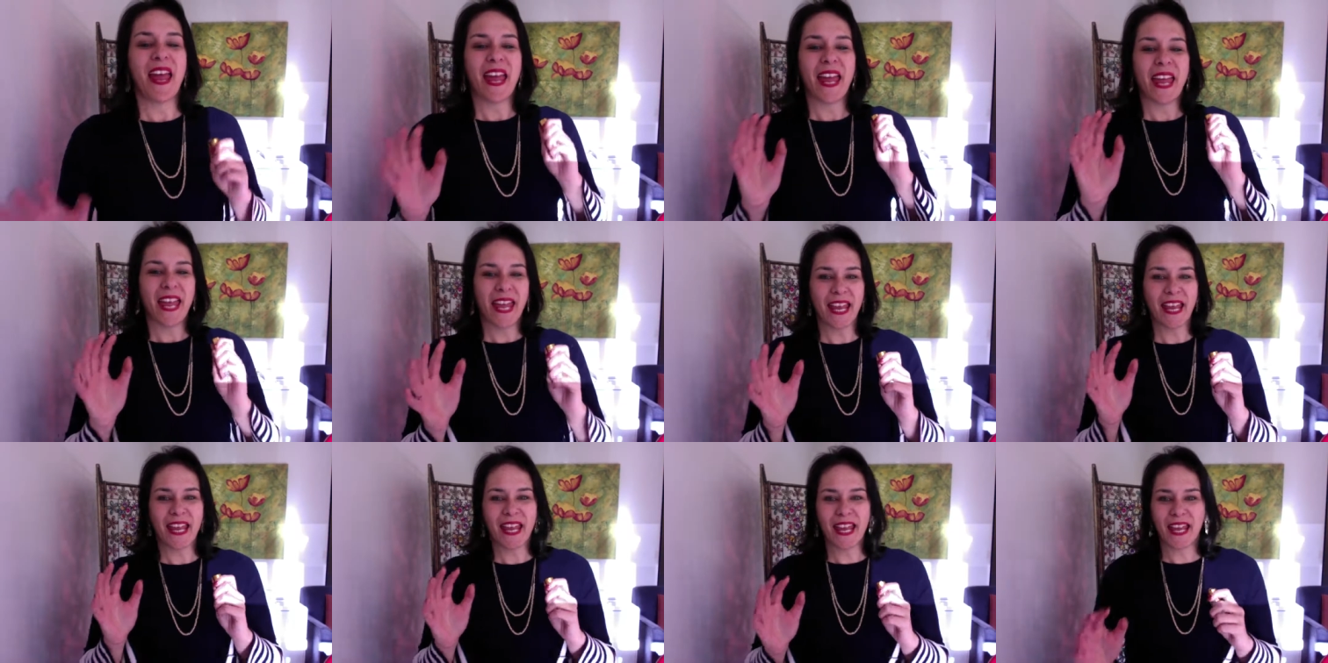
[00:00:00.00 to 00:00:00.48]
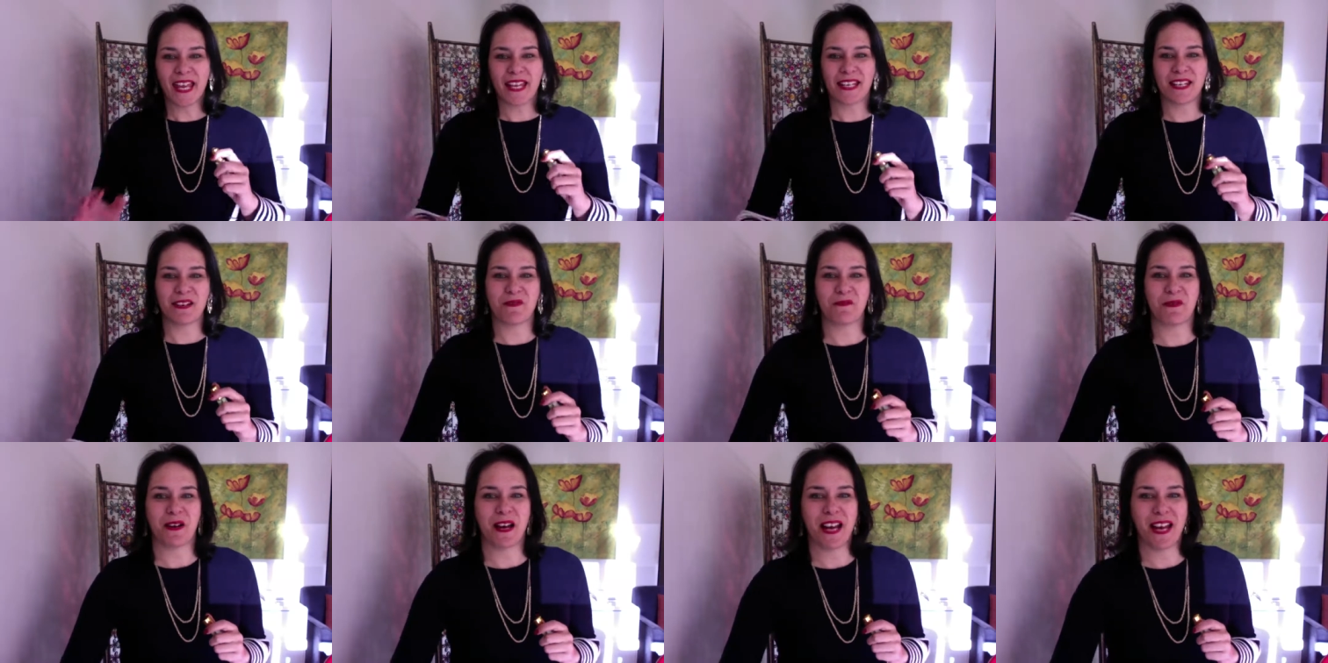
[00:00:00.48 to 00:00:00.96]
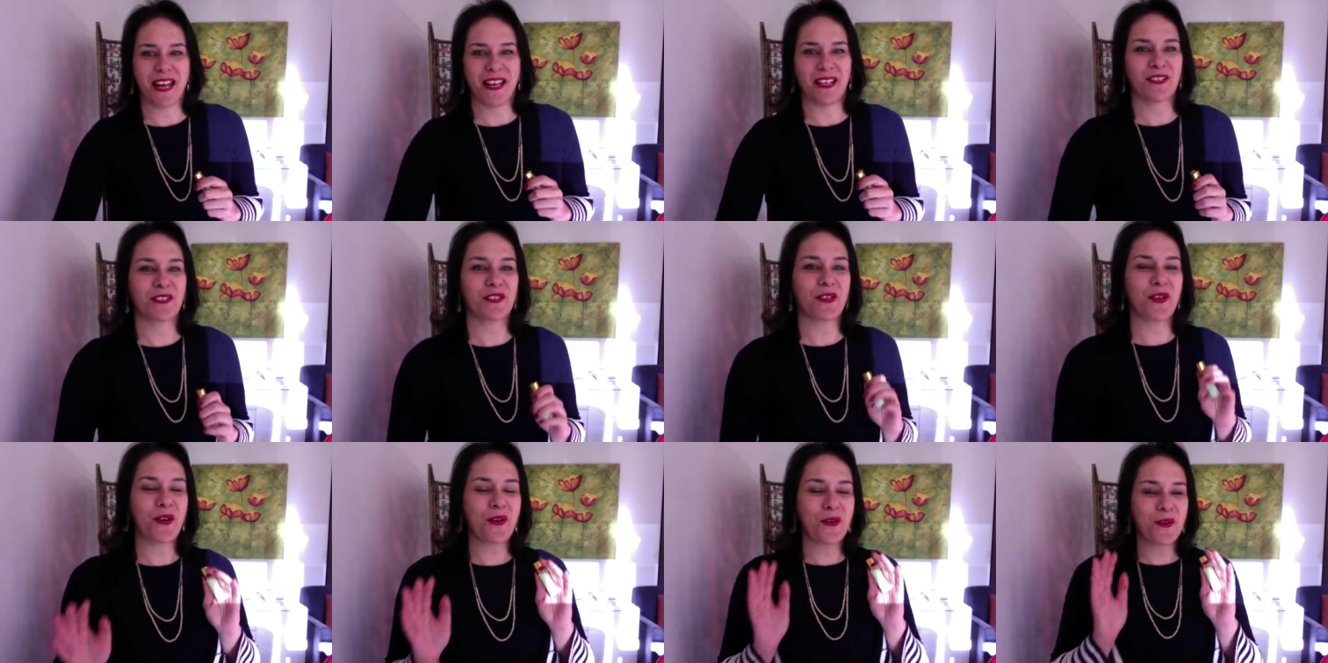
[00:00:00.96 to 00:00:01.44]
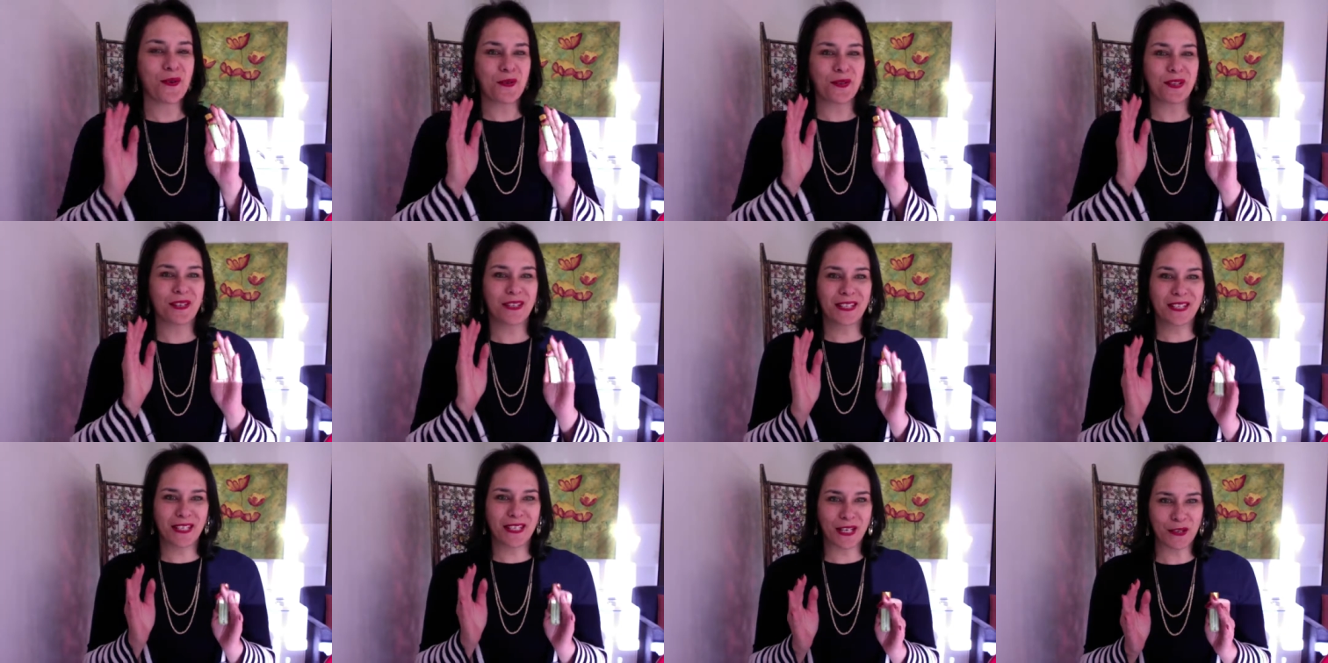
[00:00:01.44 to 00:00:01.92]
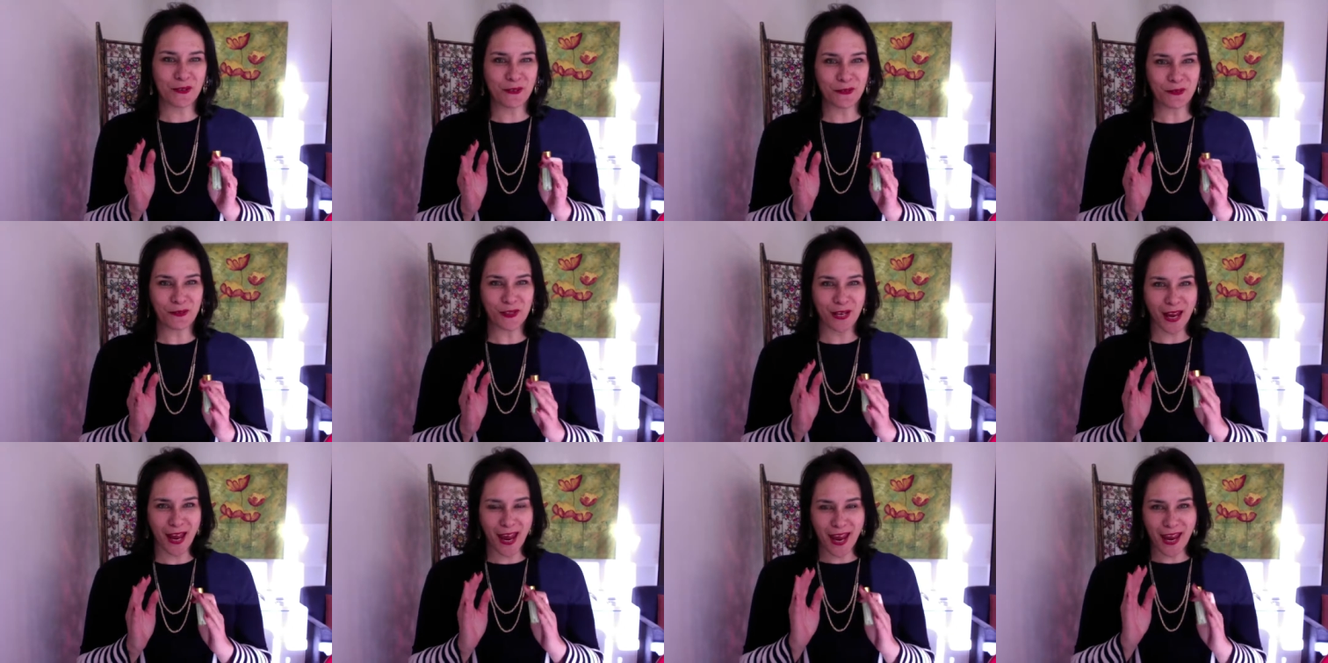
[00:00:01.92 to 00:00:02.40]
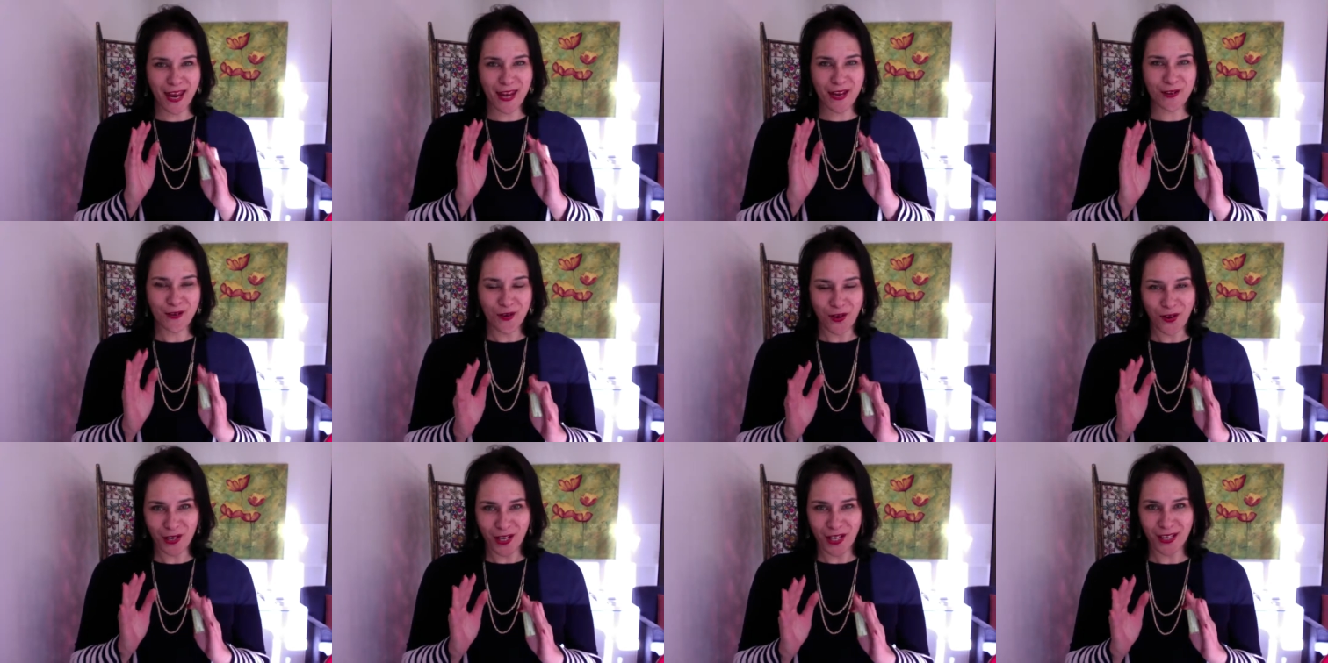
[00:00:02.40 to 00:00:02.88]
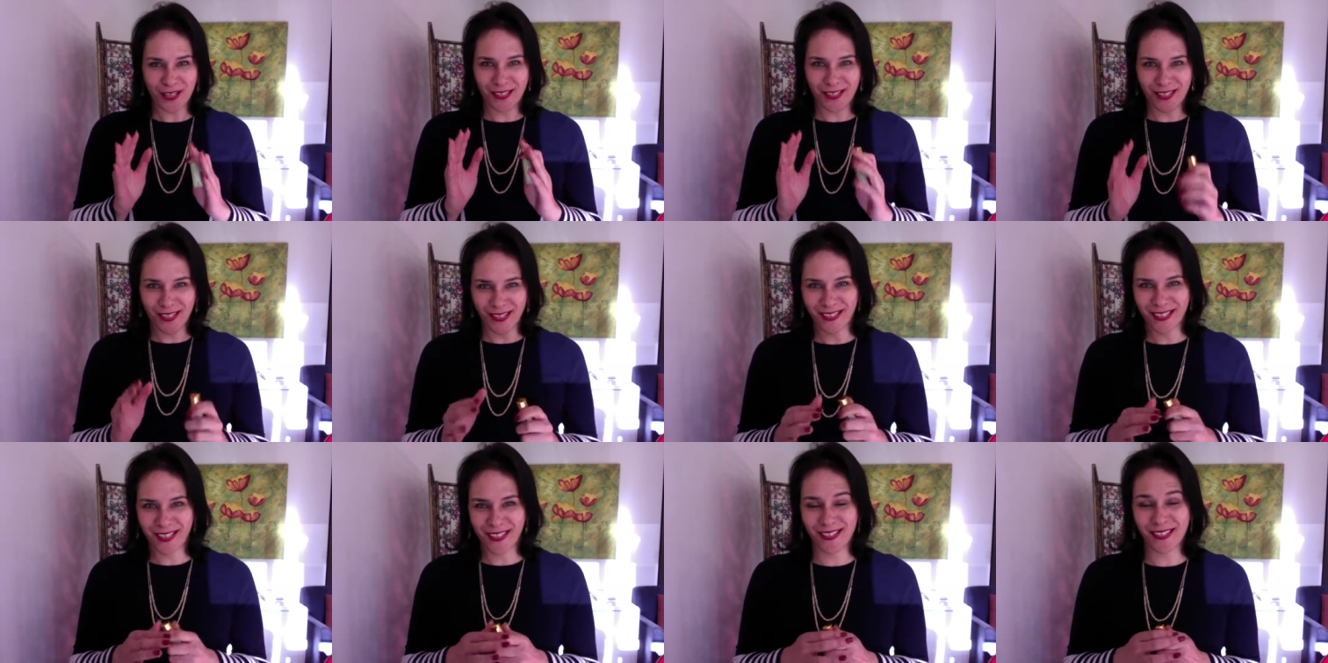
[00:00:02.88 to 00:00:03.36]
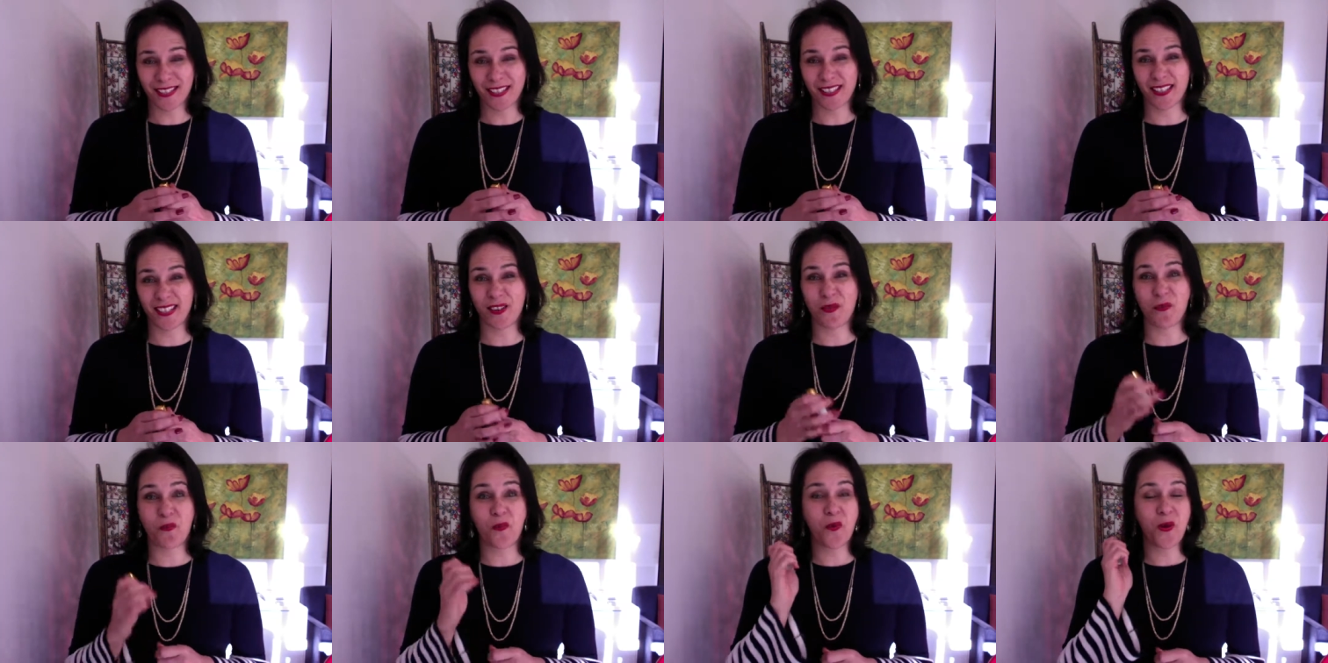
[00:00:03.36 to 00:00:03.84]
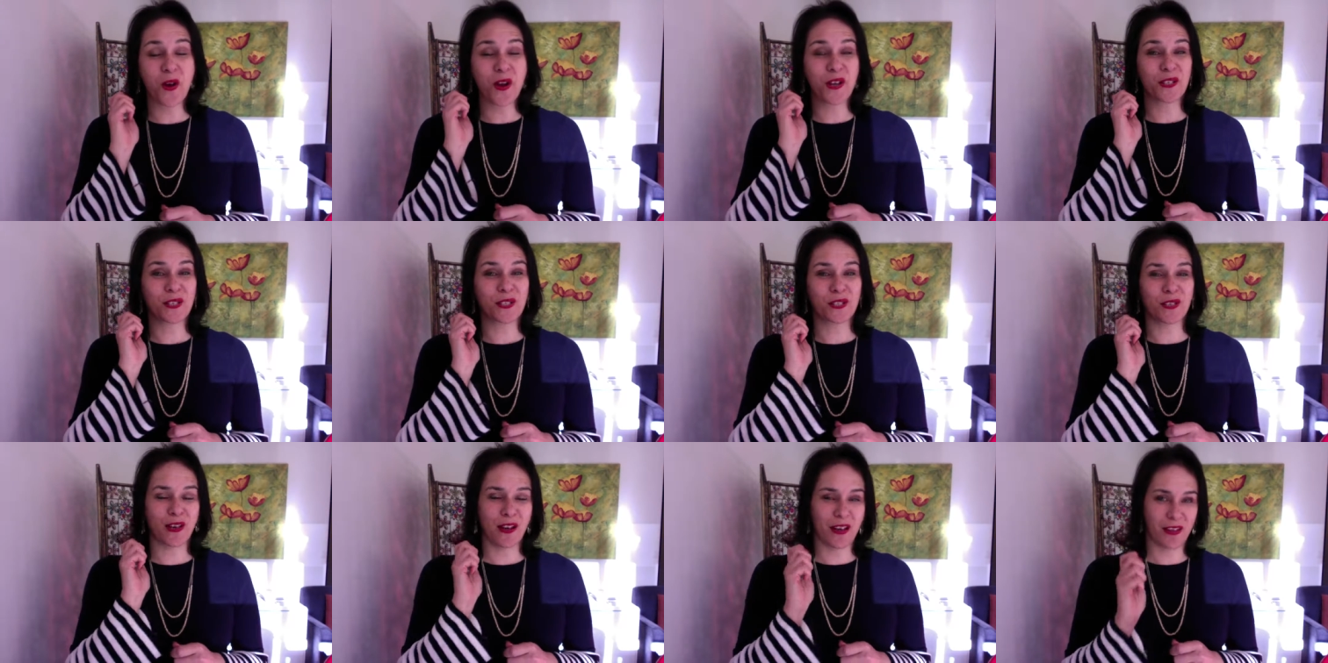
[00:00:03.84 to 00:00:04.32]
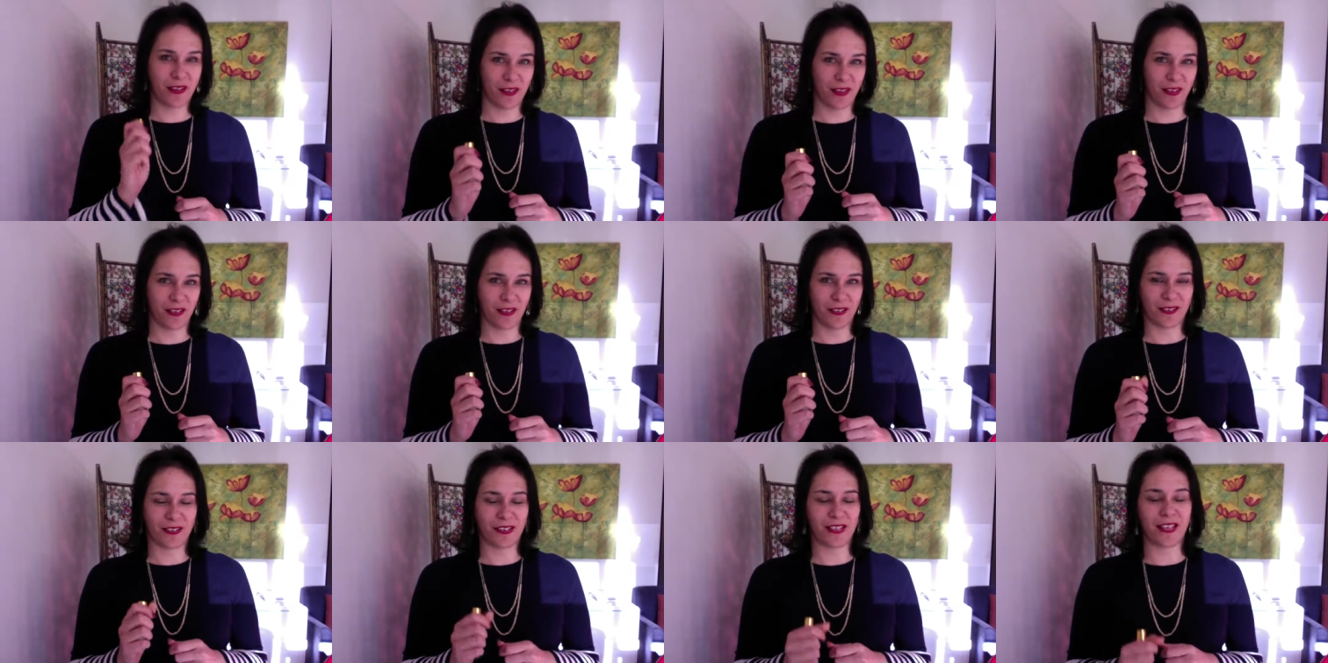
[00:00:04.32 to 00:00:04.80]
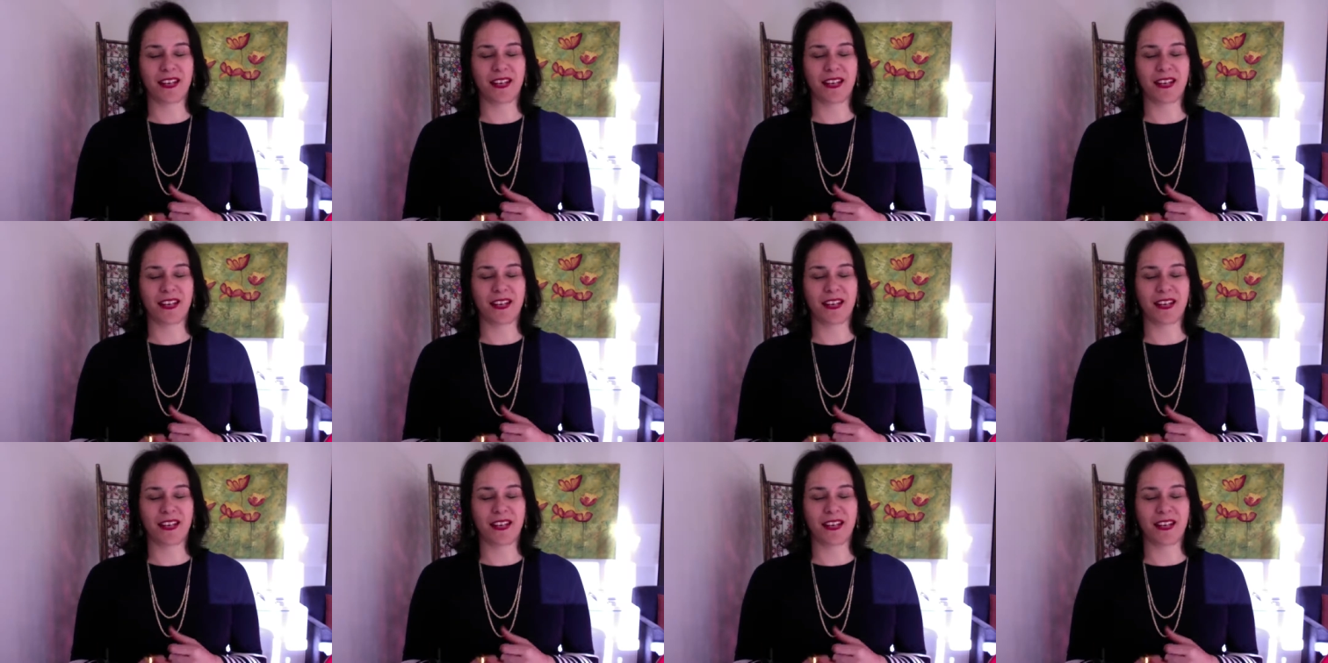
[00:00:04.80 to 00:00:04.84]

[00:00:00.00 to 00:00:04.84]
Anyway, so Gift a Goddess Sister works like this.